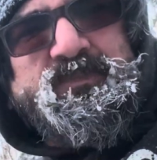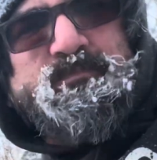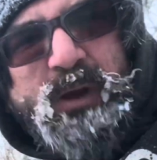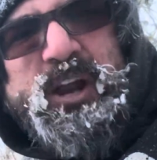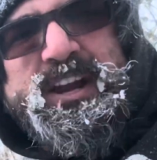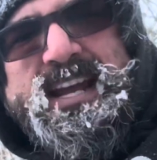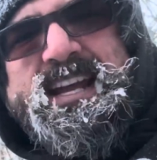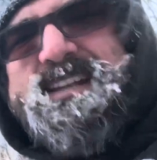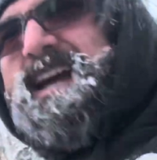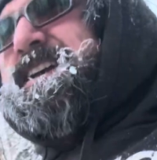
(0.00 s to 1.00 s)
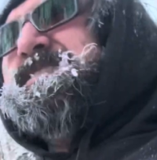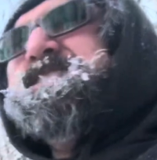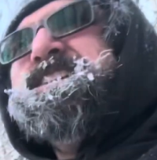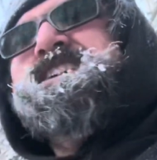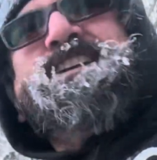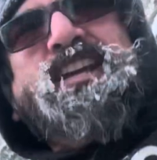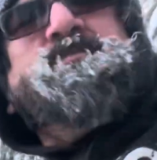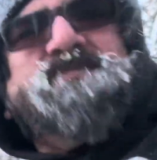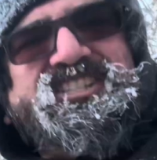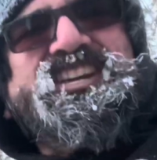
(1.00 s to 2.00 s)
burny, like
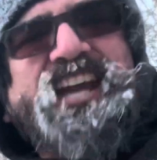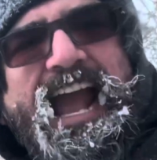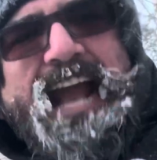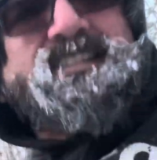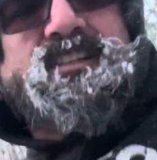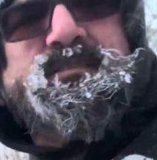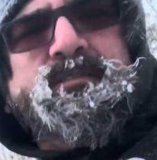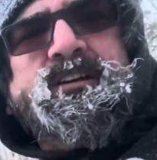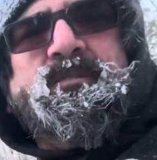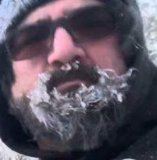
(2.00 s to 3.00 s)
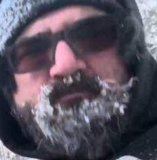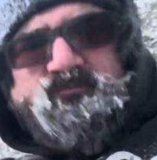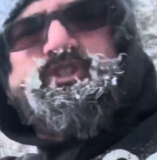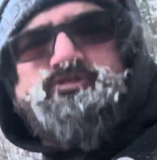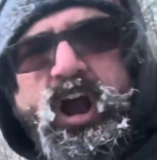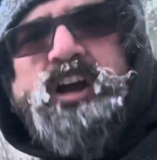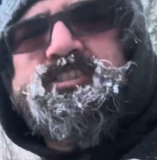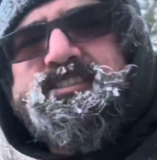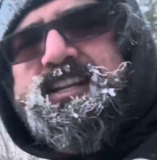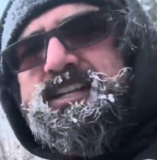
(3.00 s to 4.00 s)
kimchi-esque, stronger than